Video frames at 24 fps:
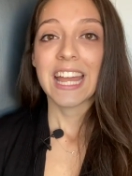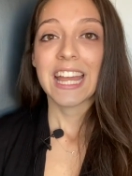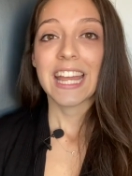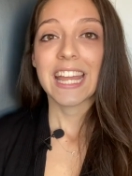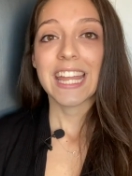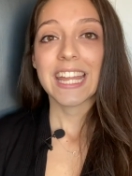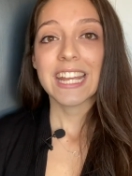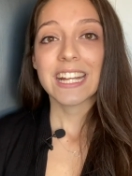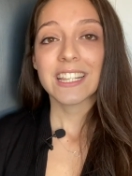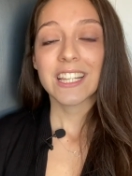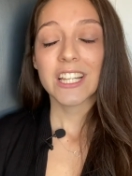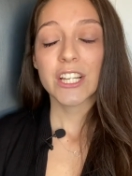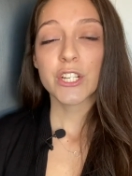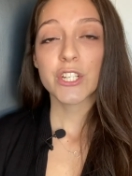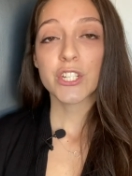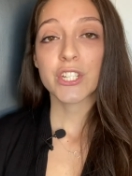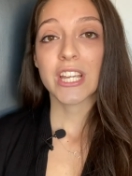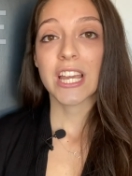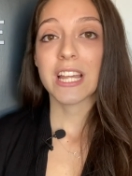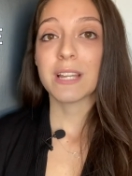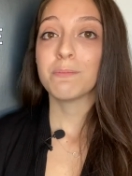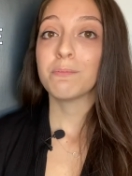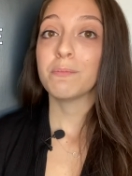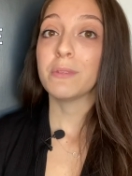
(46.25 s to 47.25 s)
English
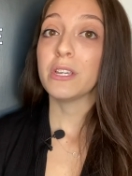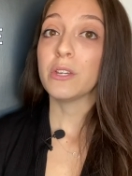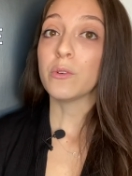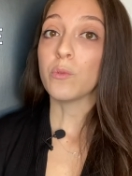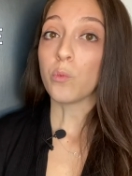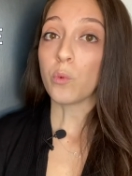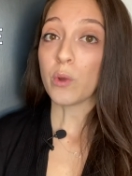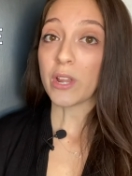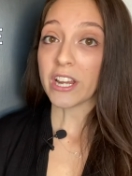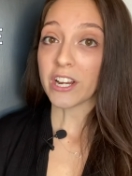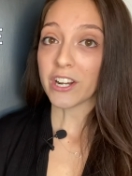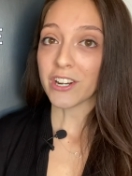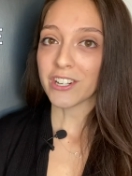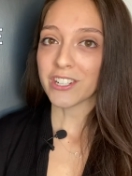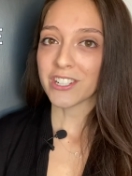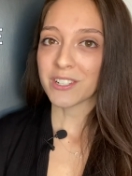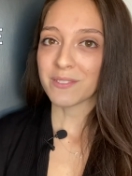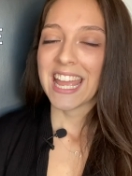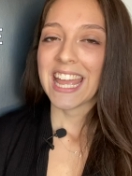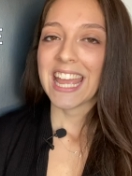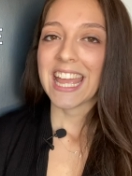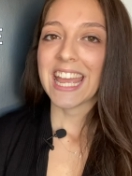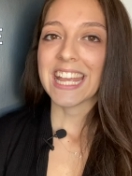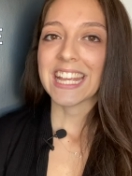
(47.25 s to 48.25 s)
can be weird.
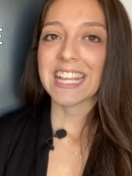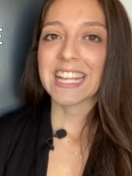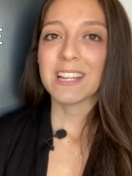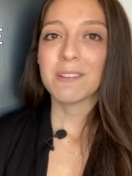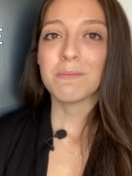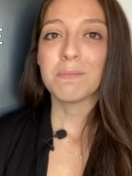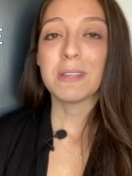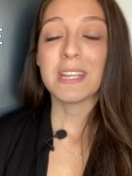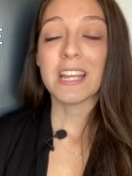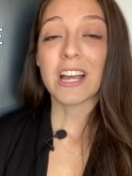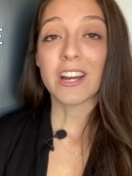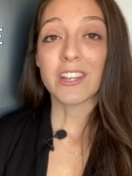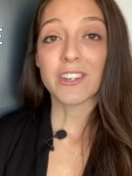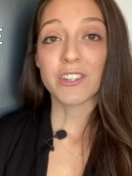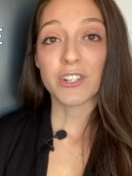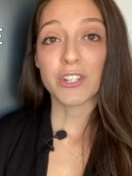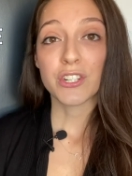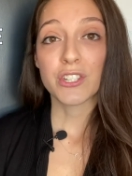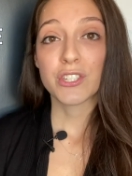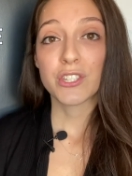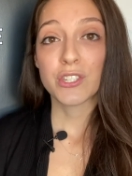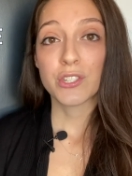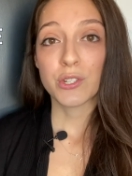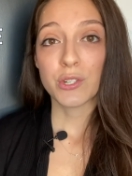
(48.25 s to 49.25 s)
It can be
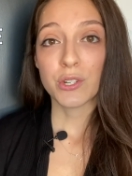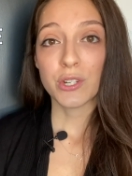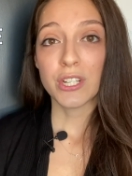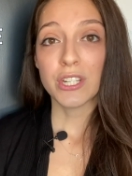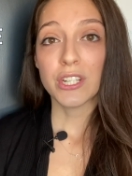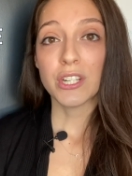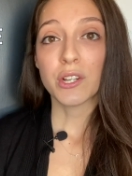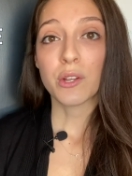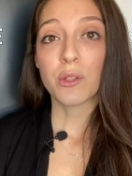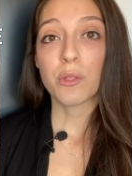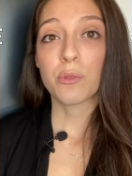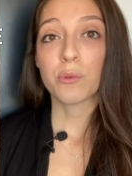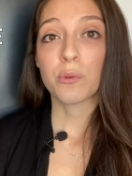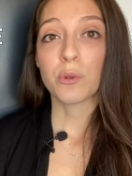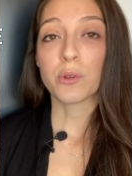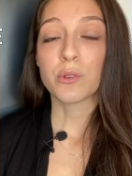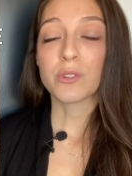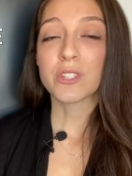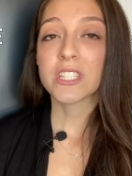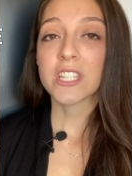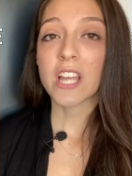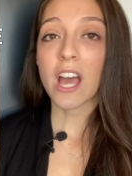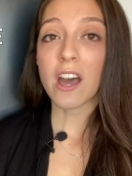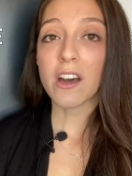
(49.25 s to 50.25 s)
understood through
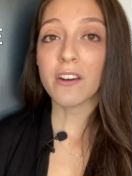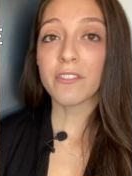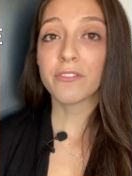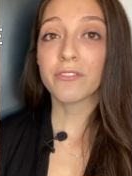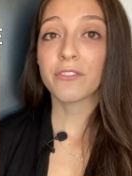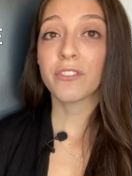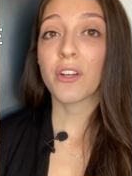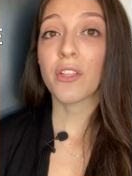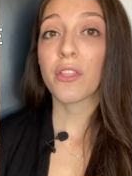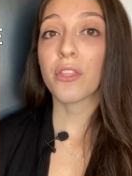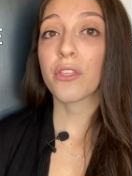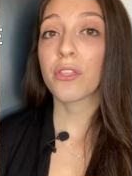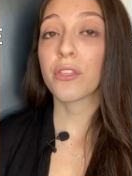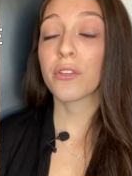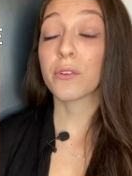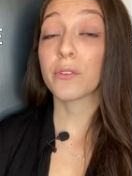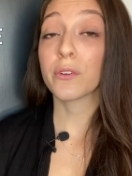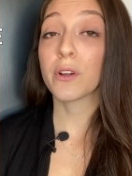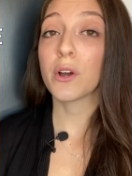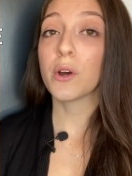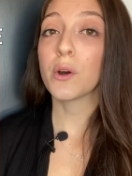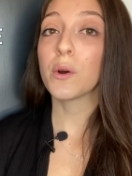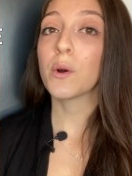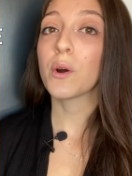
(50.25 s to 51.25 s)
tough,
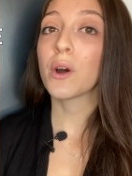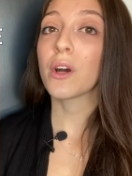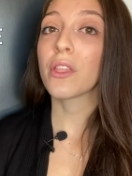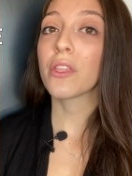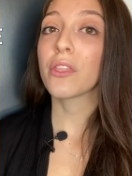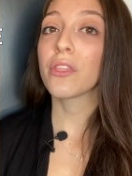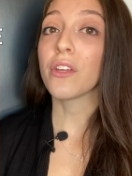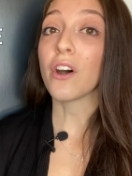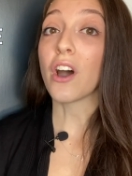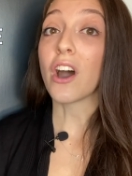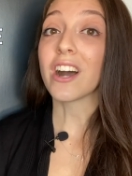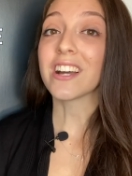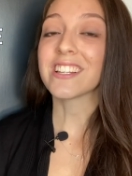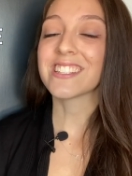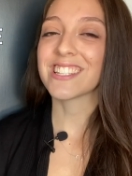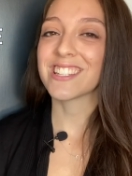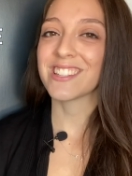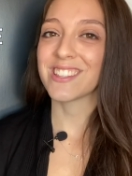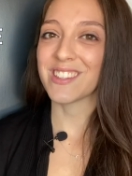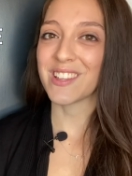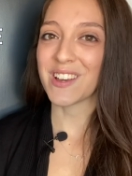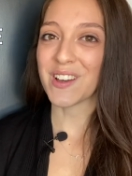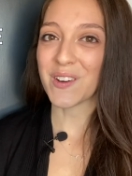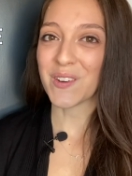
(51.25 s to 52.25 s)
thorough thought,
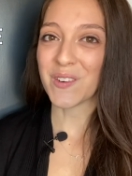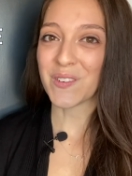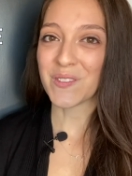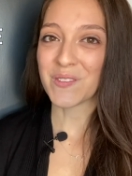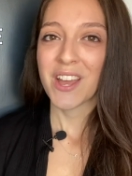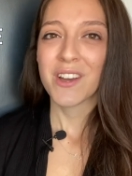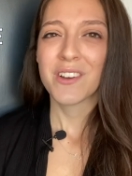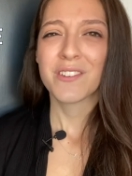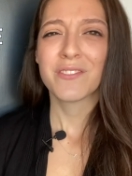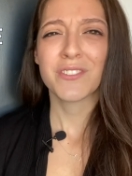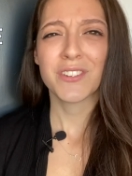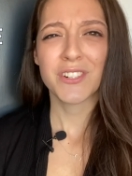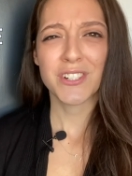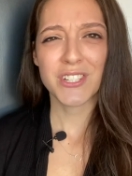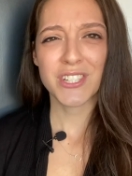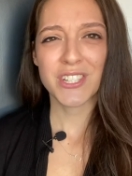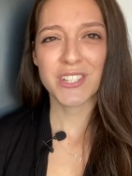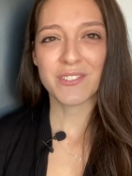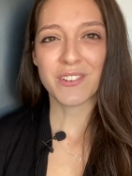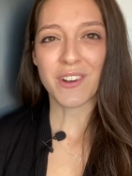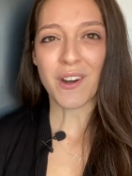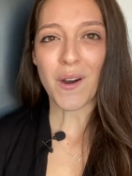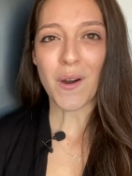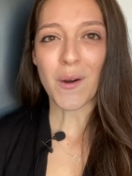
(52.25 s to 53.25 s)
though. First
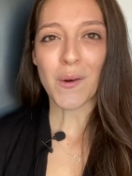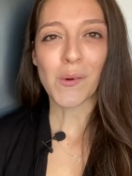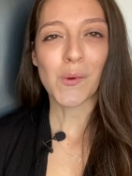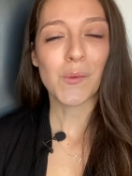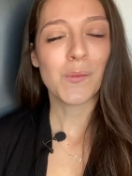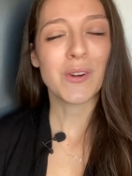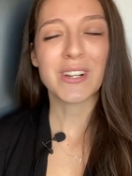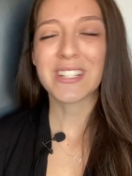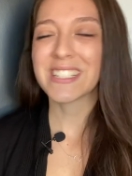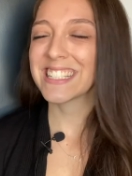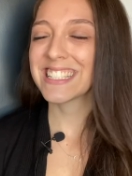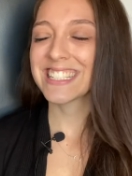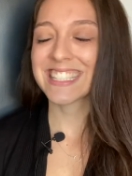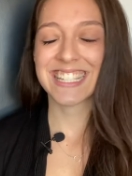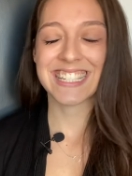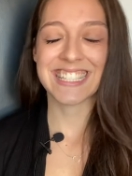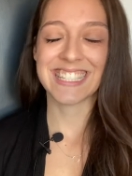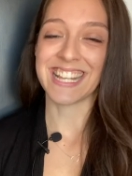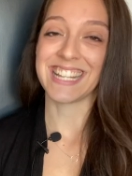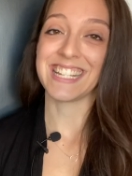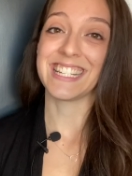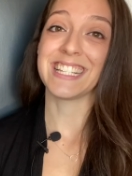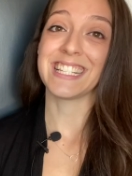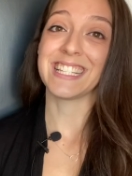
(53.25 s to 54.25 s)
of all, what does this
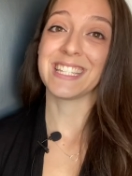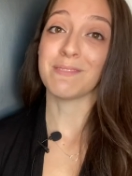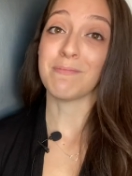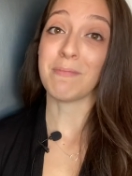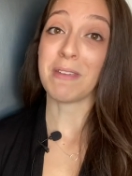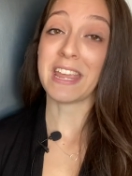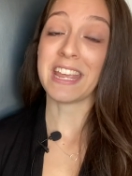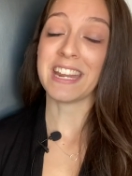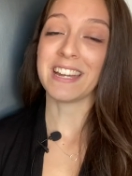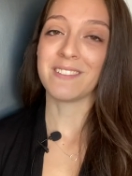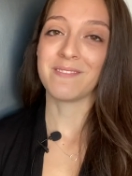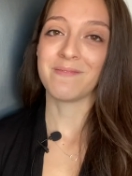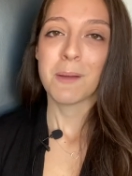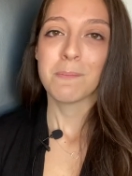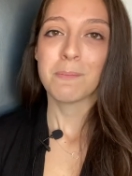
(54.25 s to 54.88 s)
sentence mean?